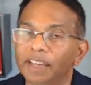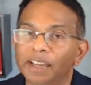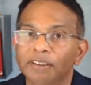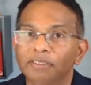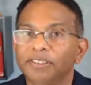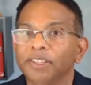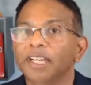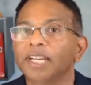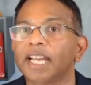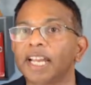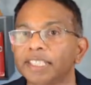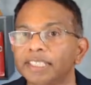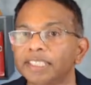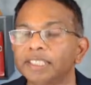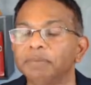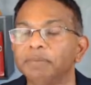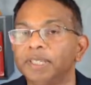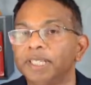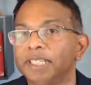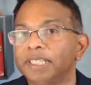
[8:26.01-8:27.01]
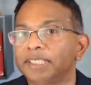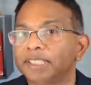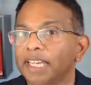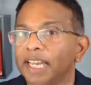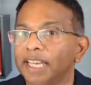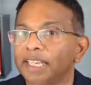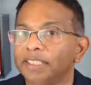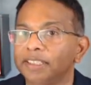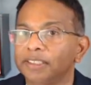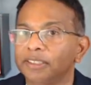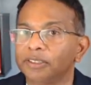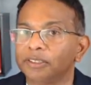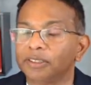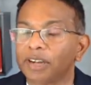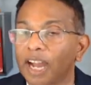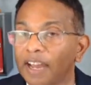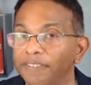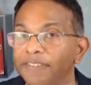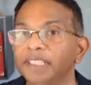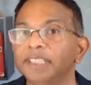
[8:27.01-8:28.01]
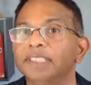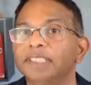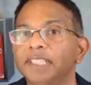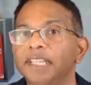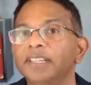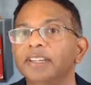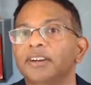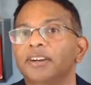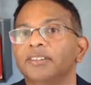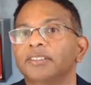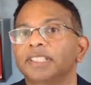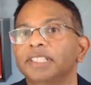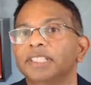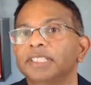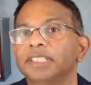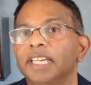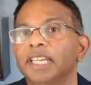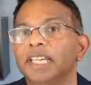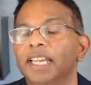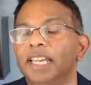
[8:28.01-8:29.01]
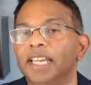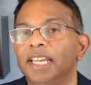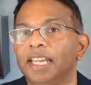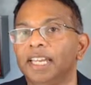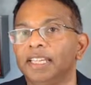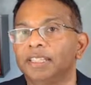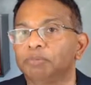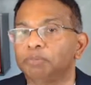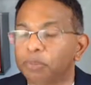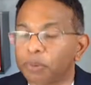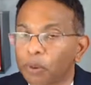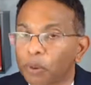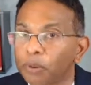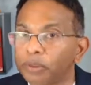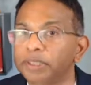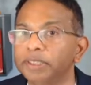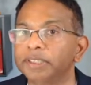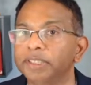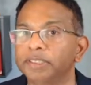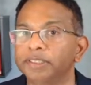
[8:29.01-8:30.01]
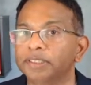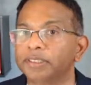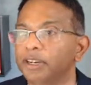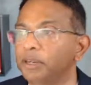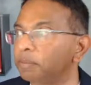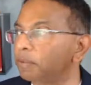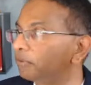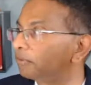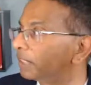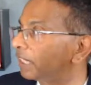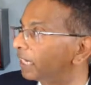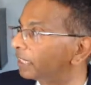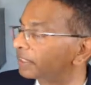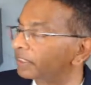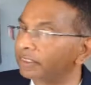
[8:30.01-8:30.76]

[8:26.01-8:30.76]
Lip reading: for your customers and your other stakeholders, it broadens the scope of that.